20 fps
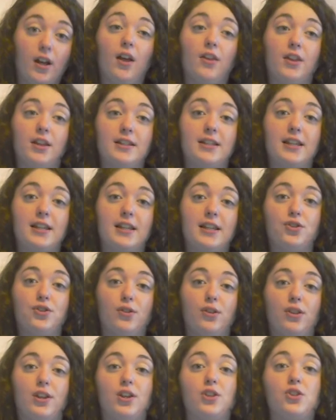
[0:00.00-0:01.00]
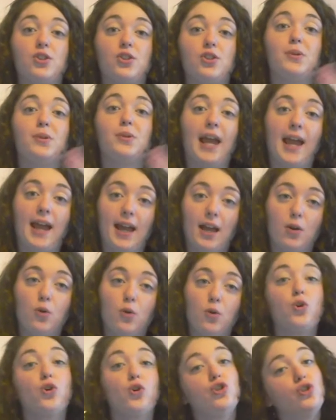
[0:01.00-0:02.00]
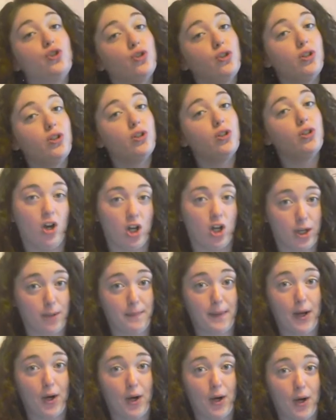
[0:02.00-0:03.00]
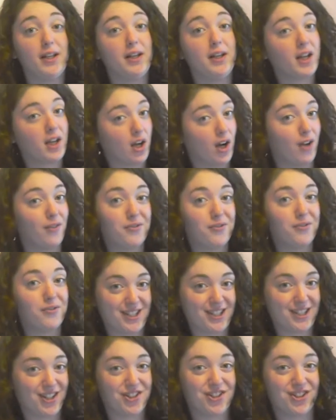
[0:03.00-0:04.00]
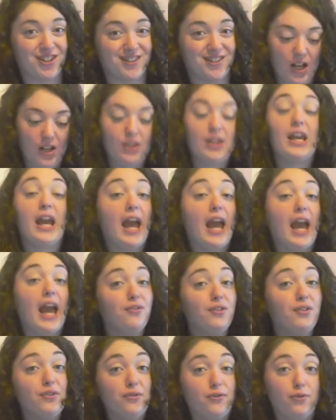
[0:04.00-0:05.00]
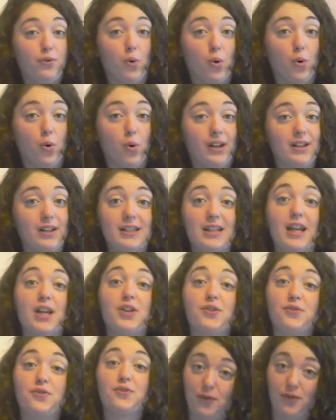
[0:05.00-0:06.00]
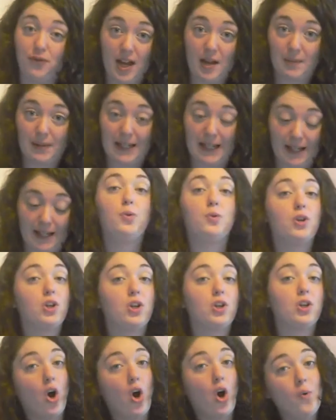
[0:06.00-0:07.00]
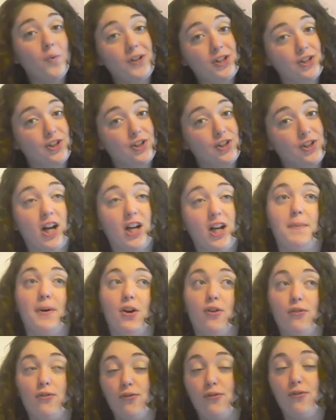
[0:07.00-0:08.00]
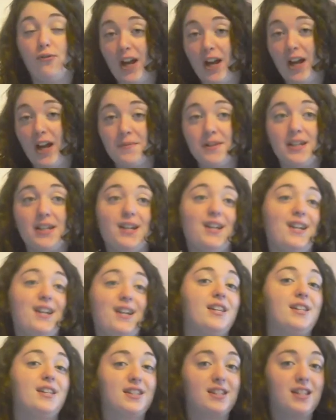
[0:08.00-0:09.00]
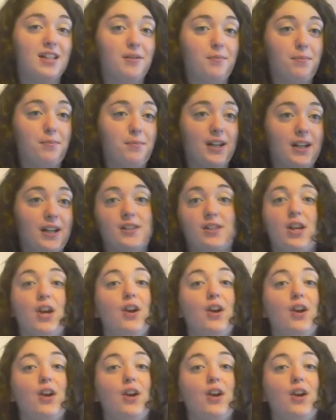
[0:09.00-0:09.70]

that tells you things you can or should talk about in a conversation. The F in forward stands for family. You can always talk about family, siblings,